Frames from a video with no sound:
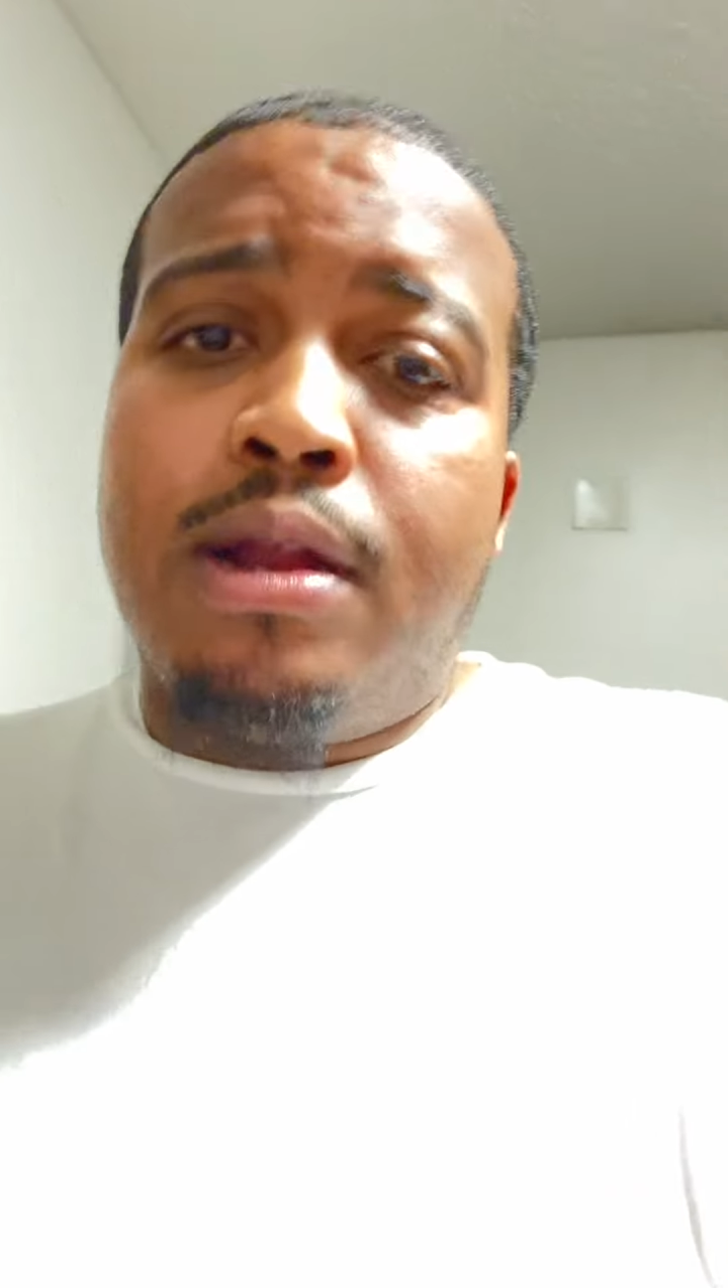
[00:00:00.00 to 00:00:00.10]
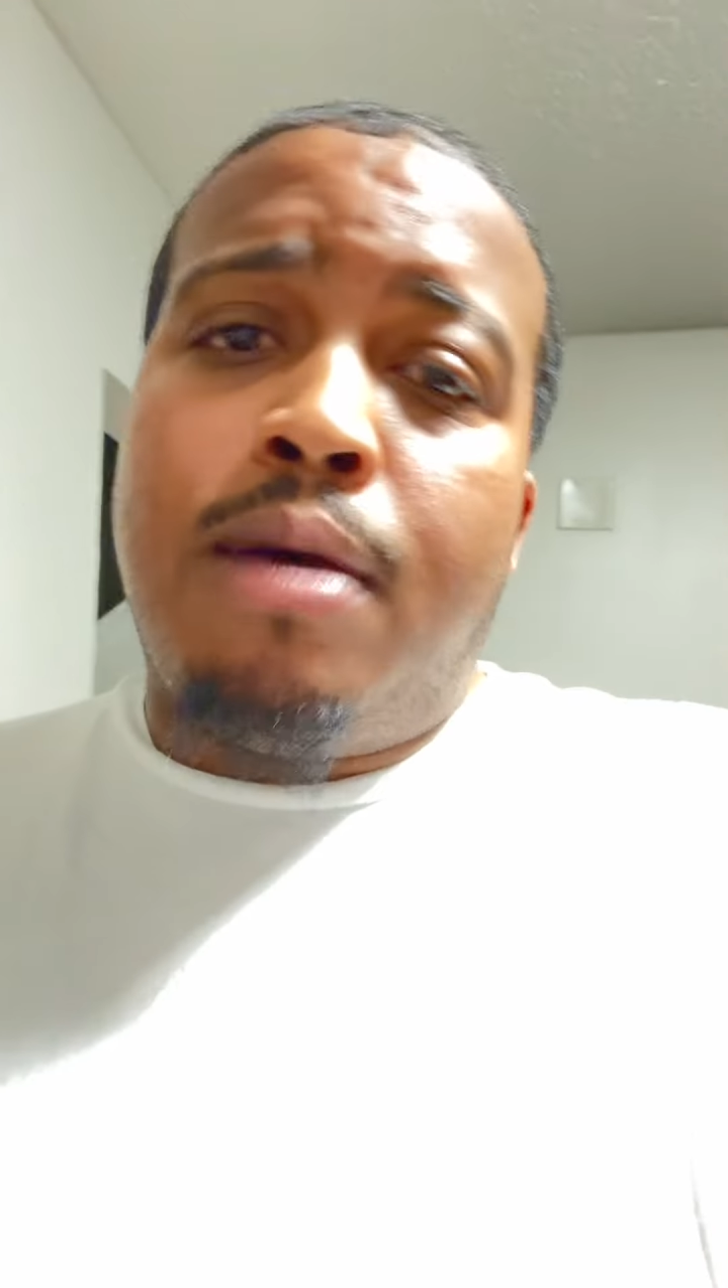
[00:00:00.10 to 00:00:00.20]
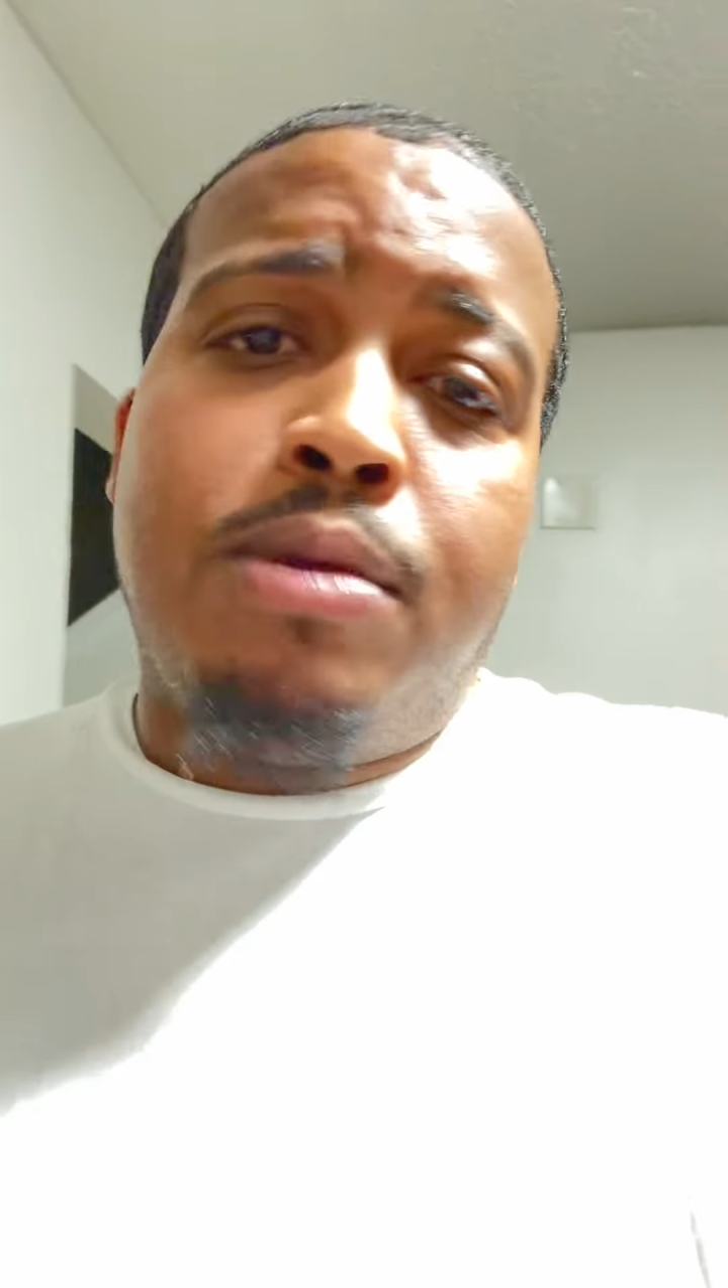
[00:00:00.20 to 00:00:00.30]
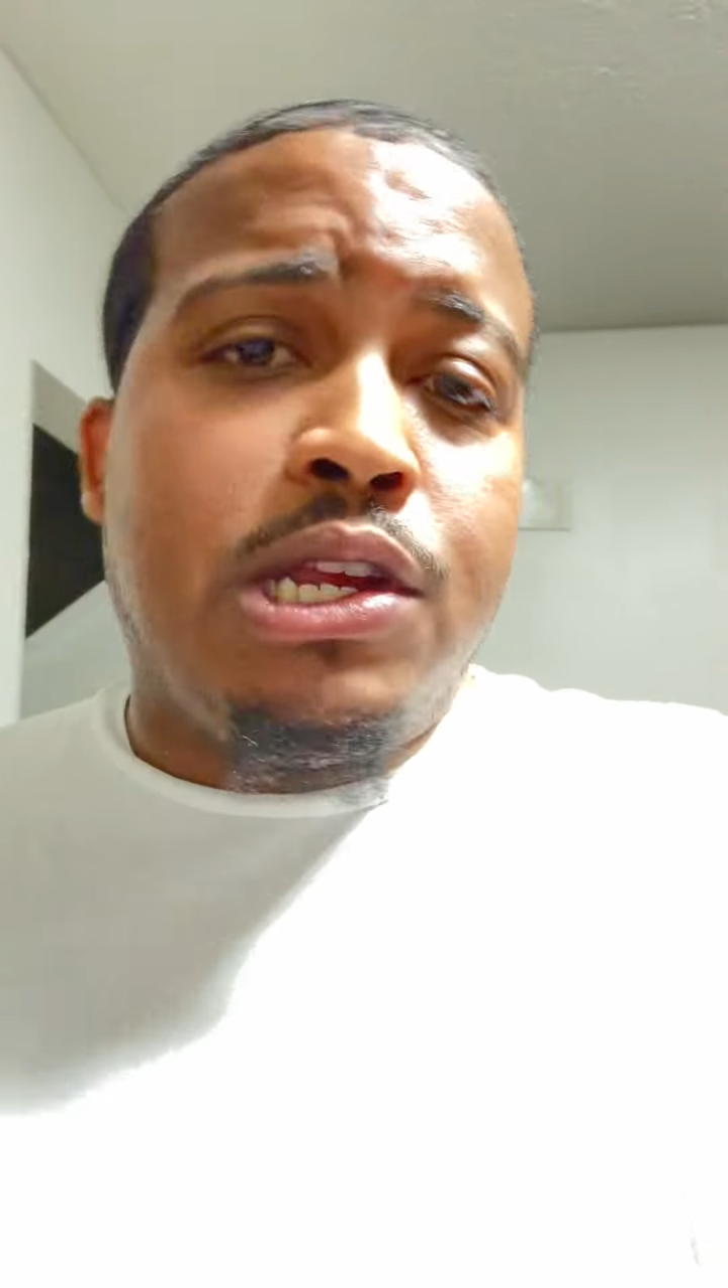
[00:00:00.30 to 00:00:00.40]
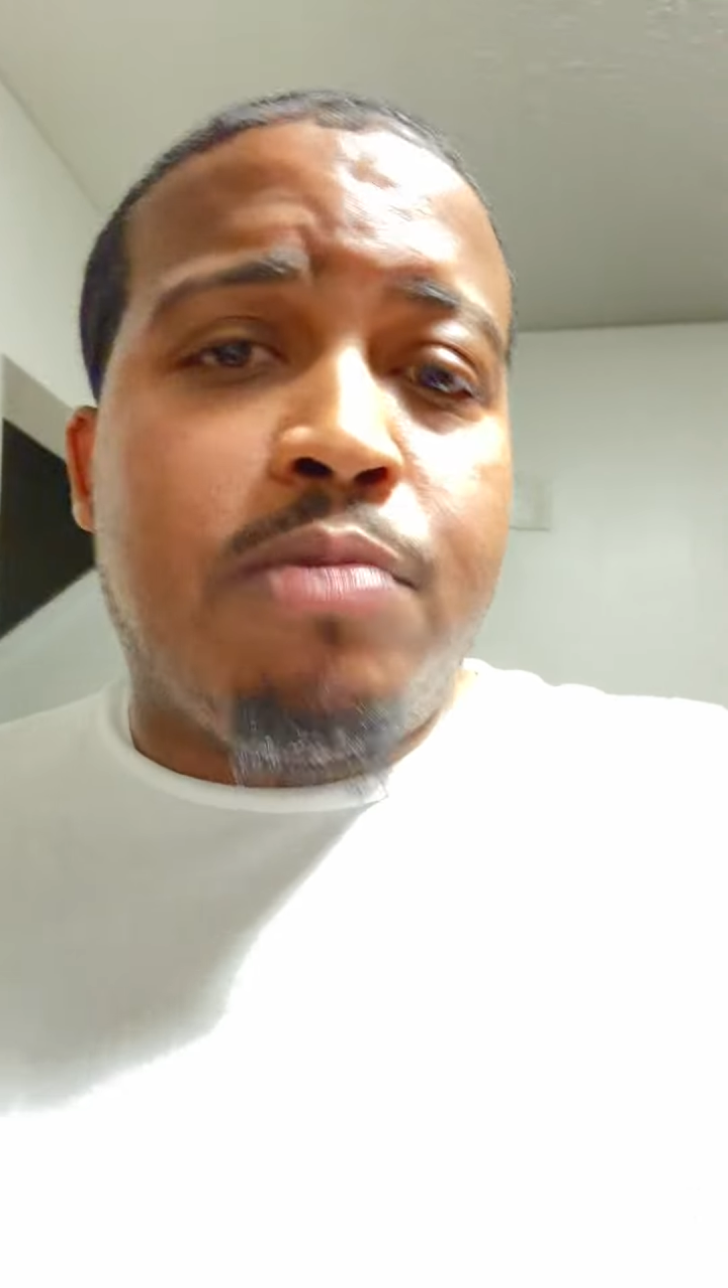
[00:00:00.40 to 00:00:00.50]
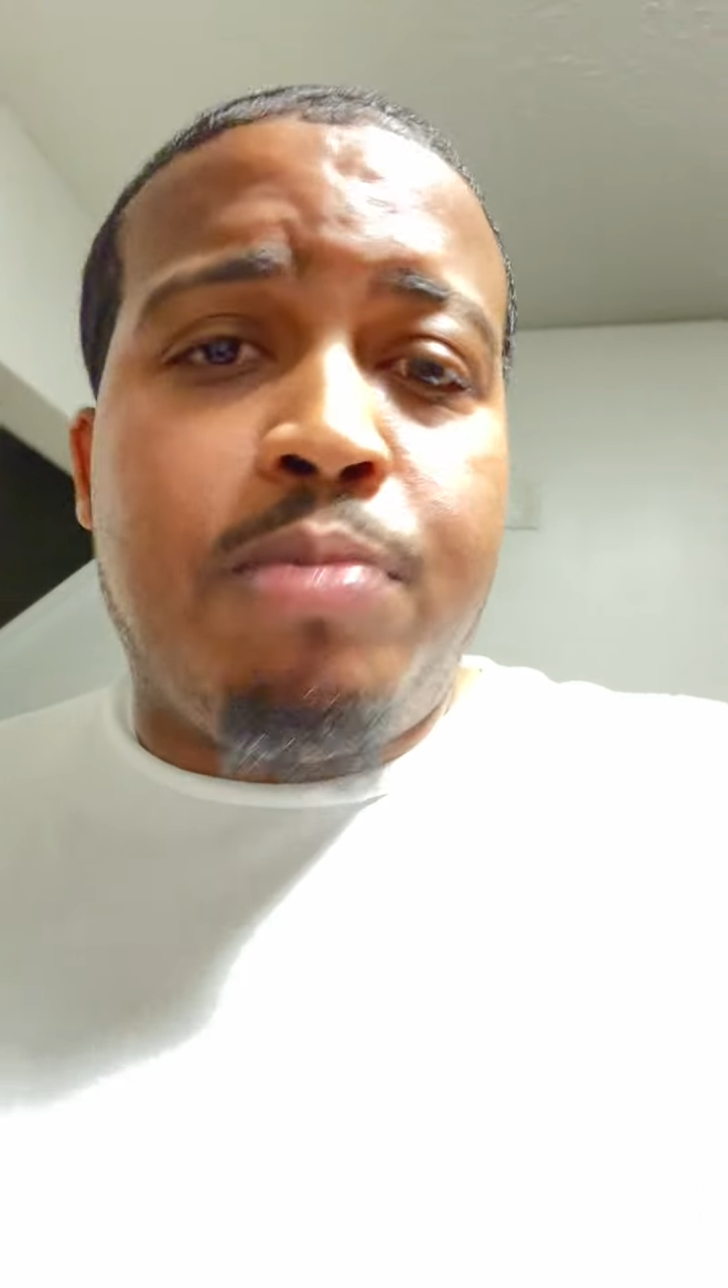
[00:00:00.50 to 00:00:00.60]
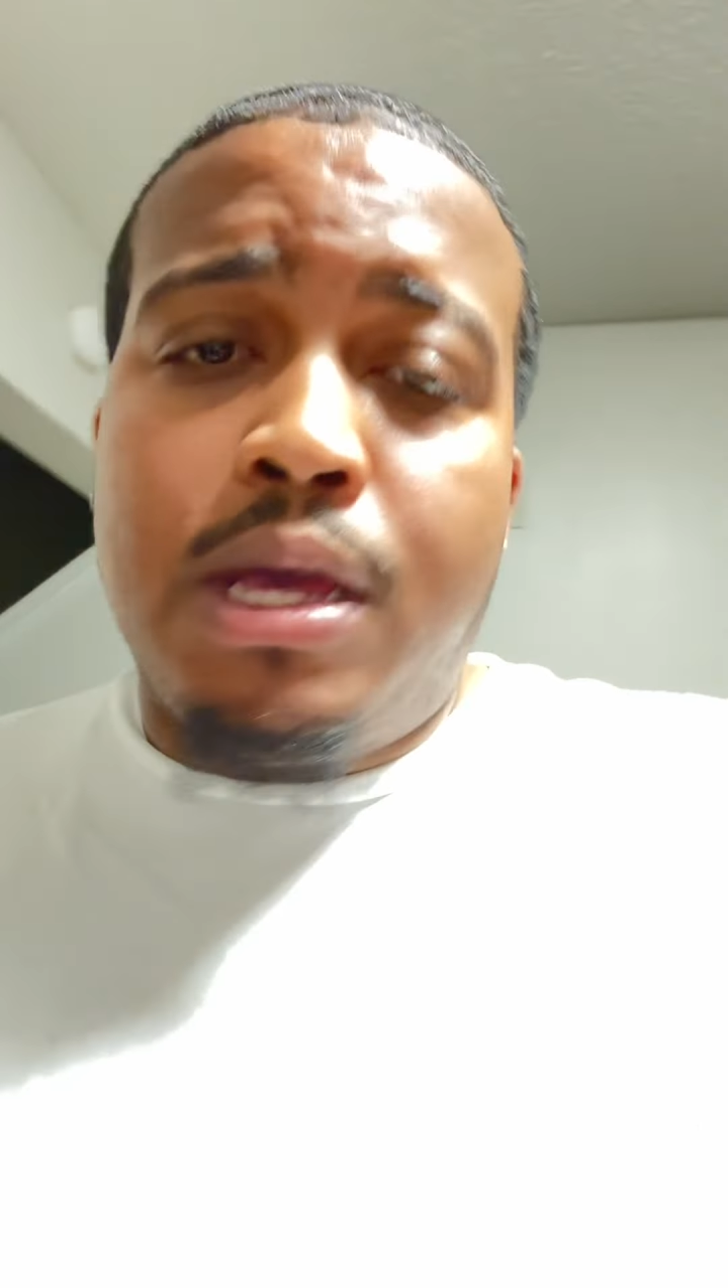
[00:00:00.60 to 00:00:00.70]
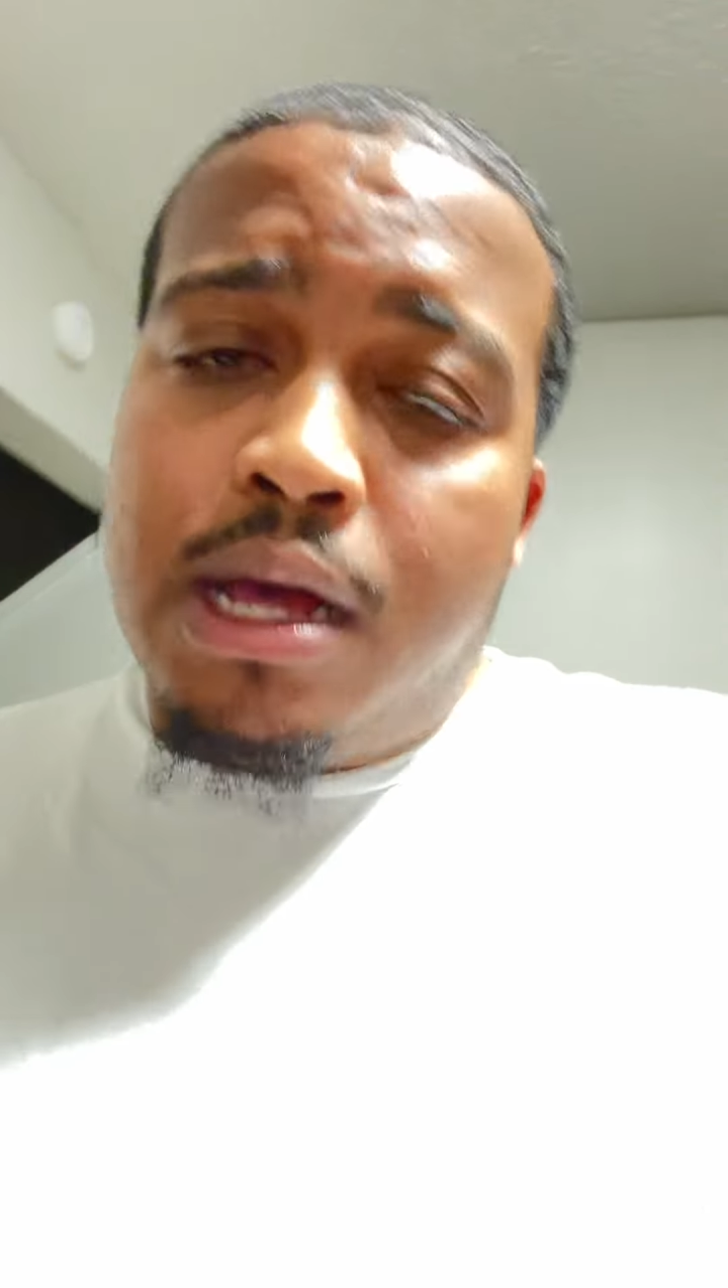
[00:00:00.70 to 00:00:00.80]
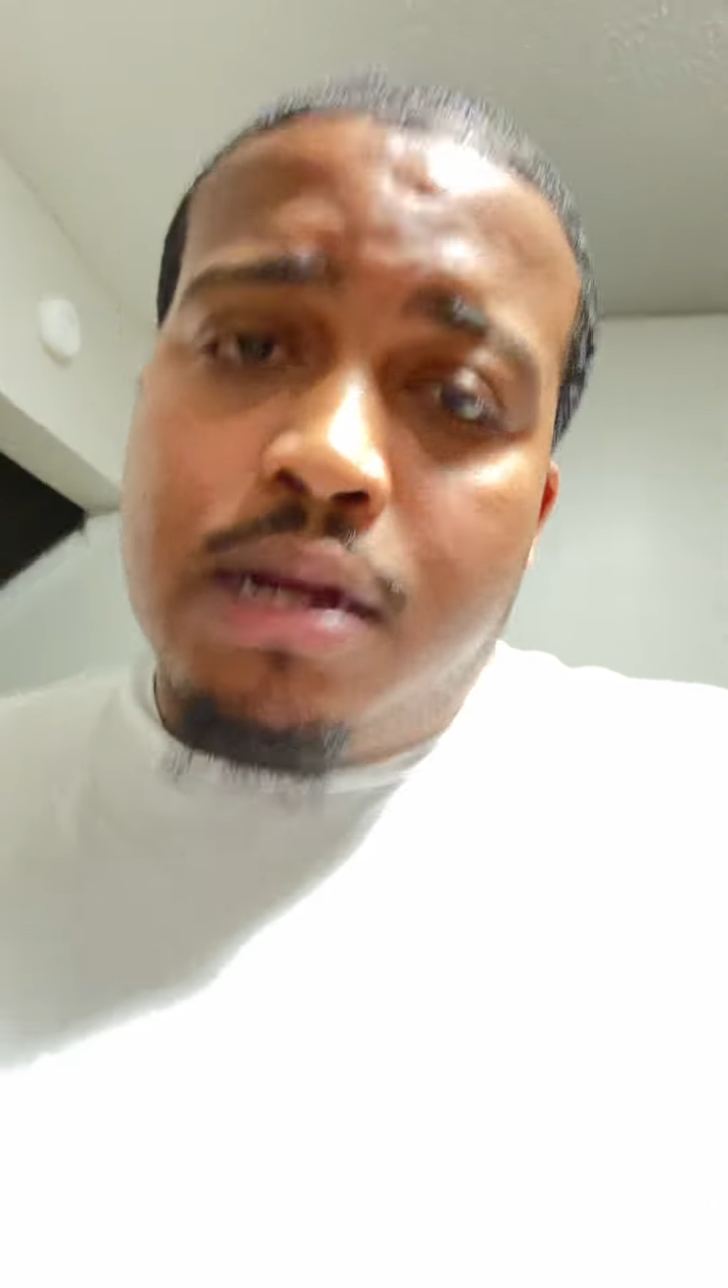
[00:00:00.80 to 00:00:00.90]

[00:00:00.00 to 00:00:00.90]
and I'm gonna just be